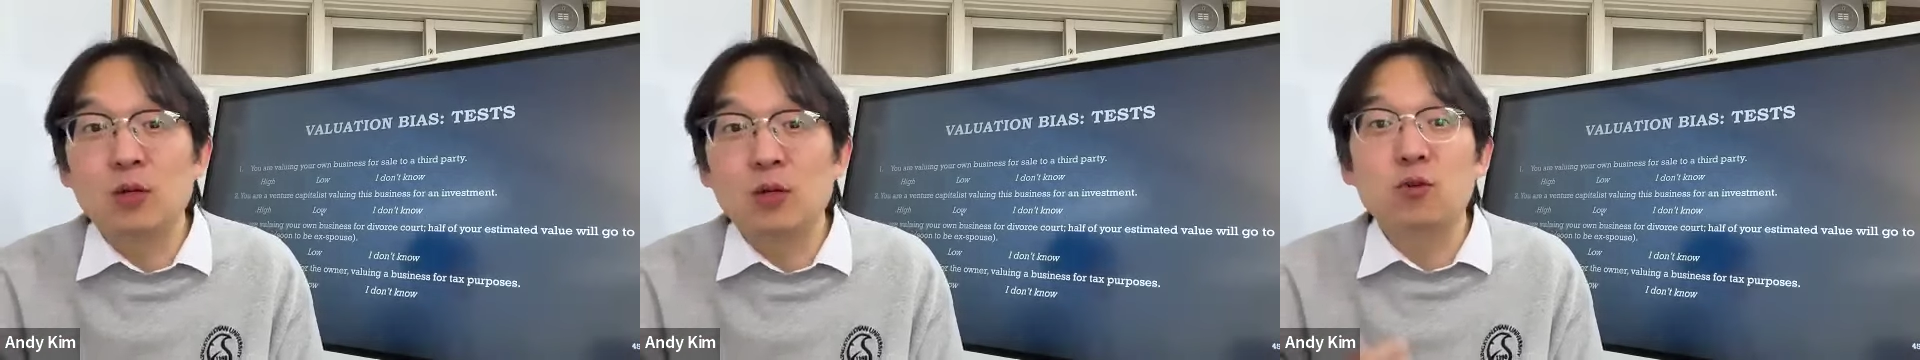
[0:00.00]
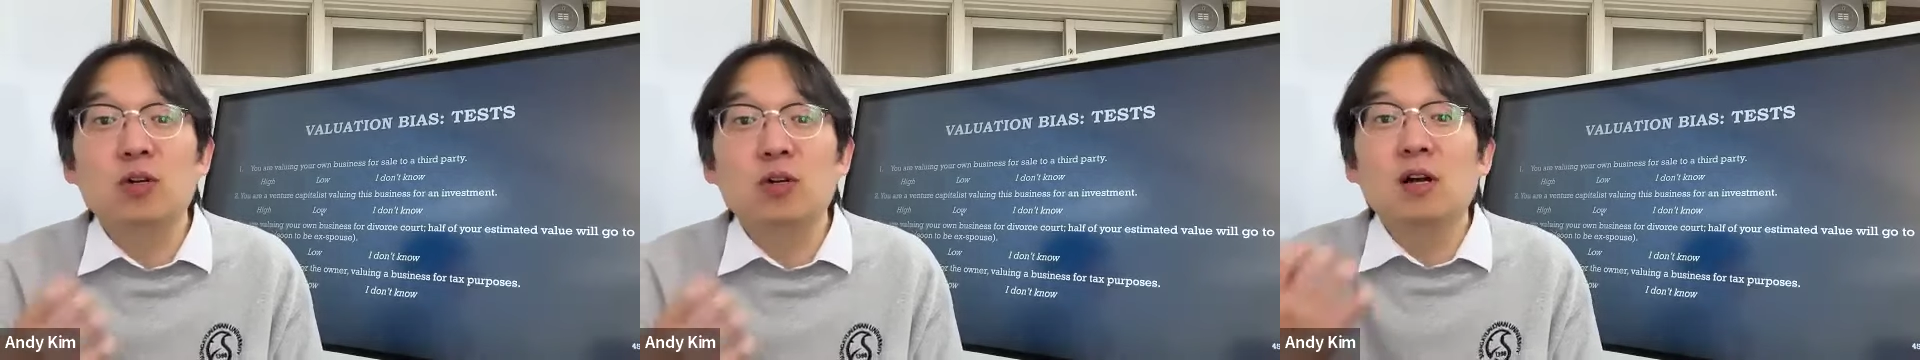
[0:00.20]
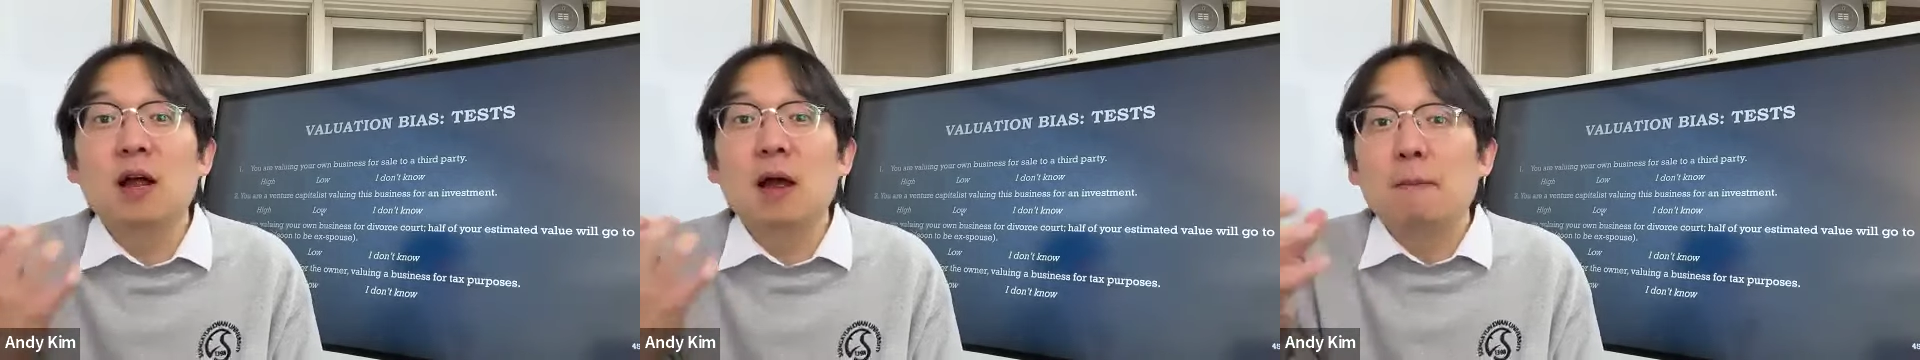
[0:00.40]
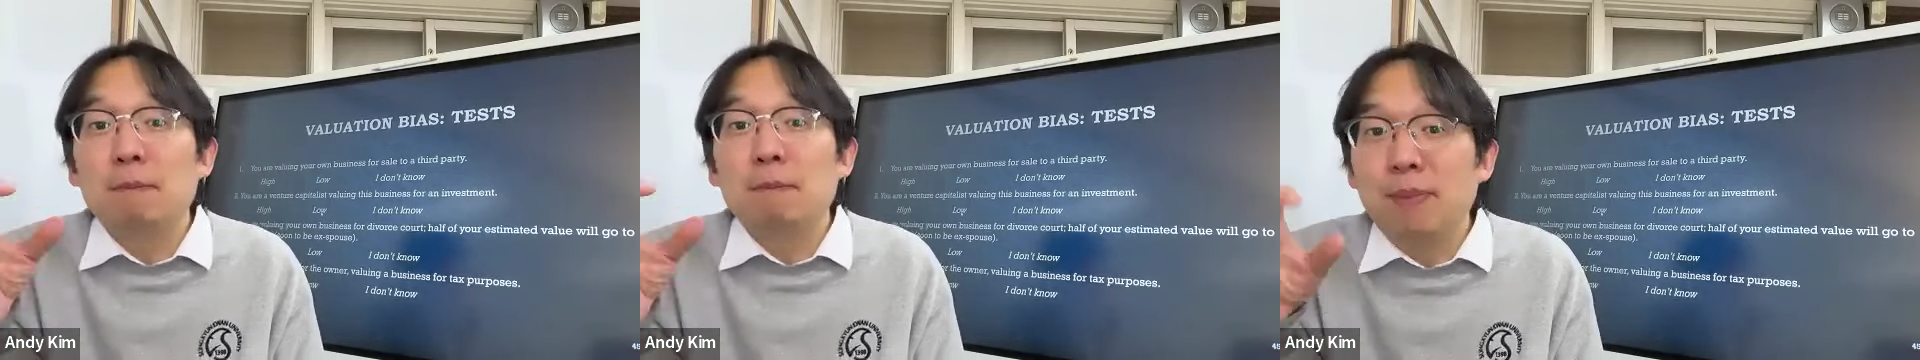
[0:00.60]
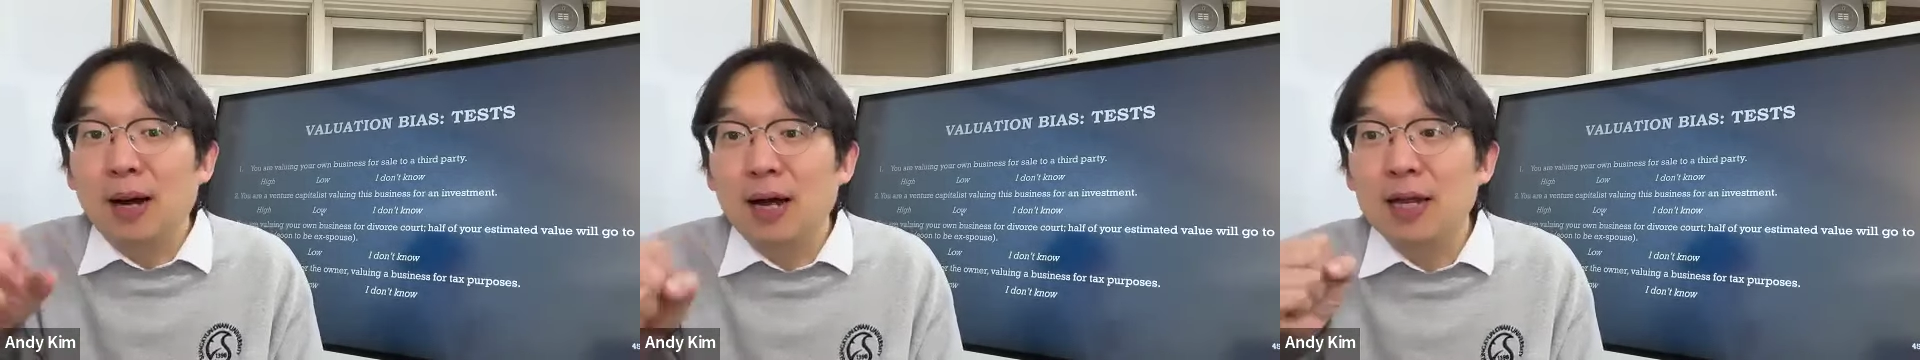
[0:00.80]
when you are
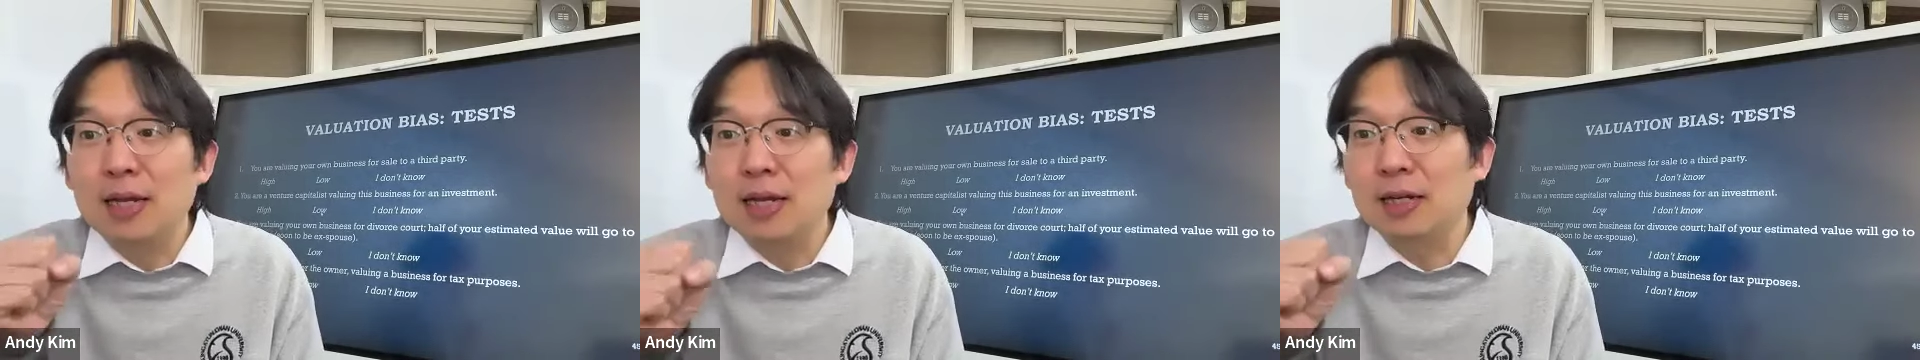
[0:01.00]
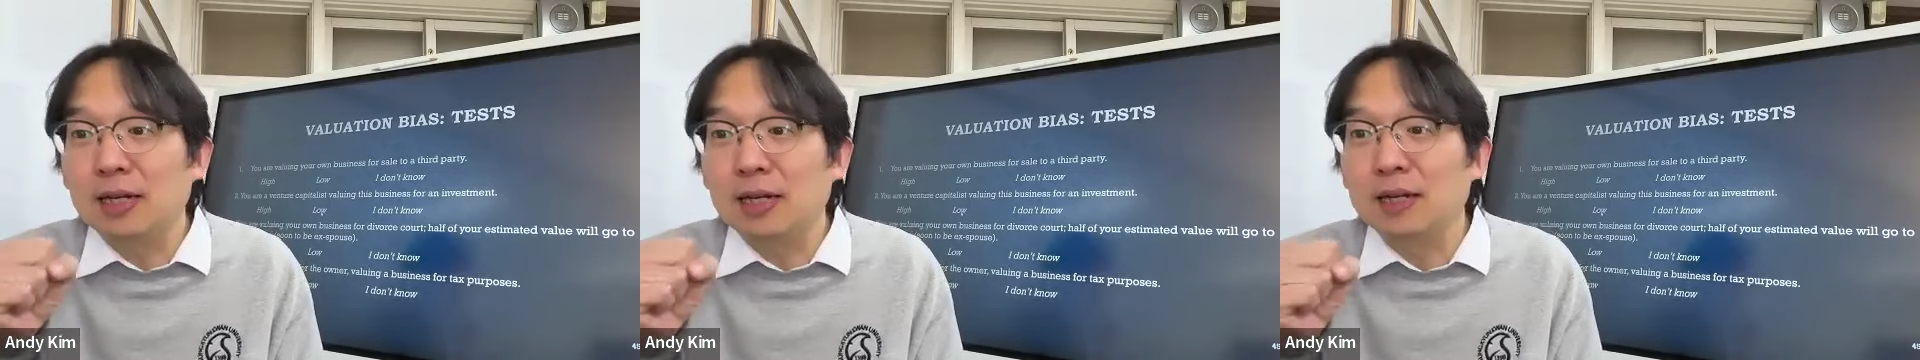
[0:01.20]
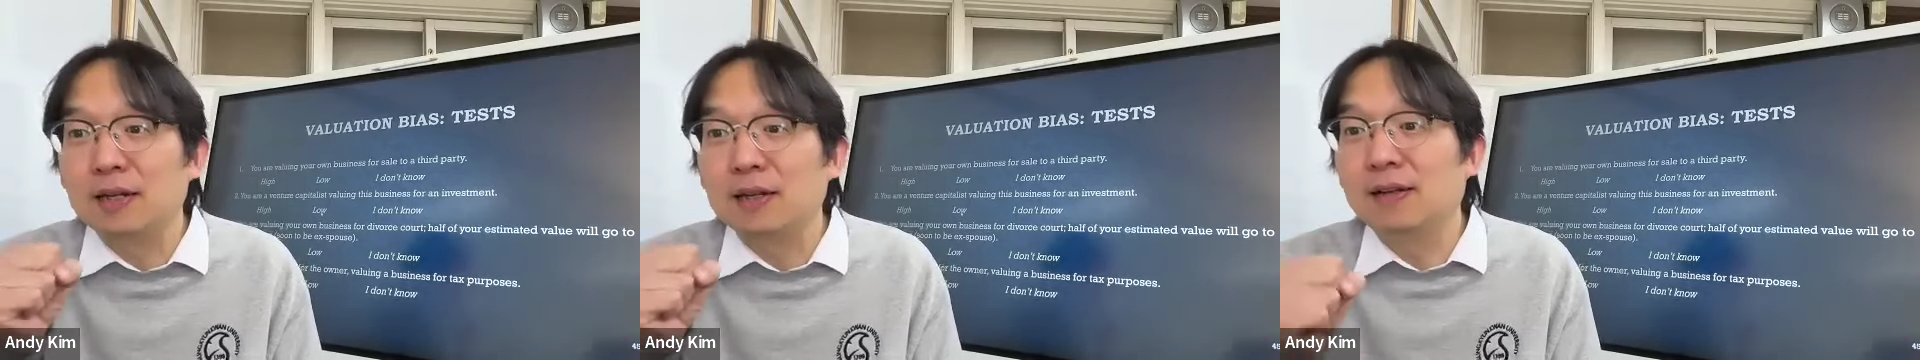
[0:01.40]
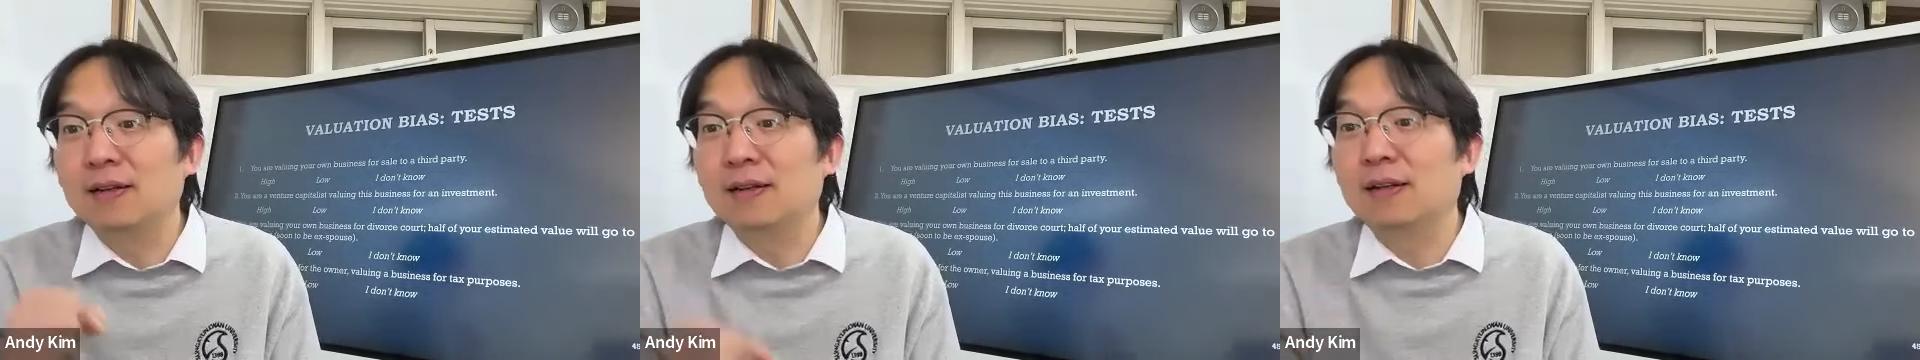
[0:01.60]
buying it,